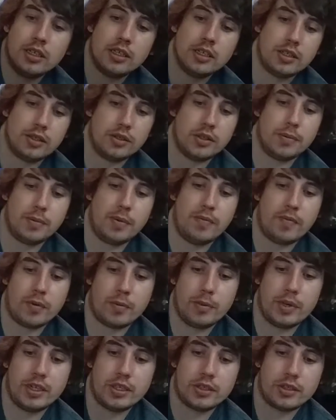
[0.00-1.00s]
So some
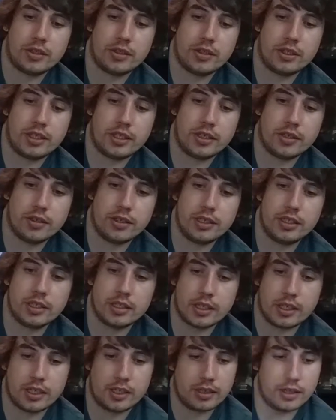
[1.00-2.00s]
information on the series,
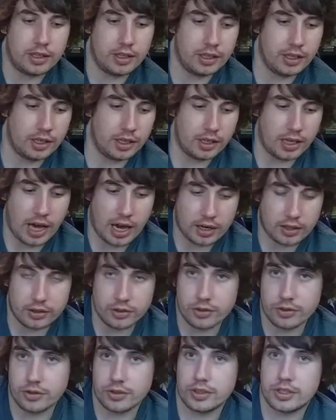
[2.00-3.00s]
the
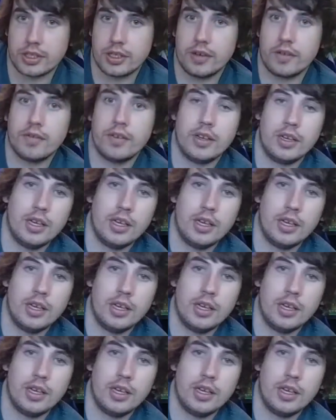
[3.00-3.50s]
actors and stuff.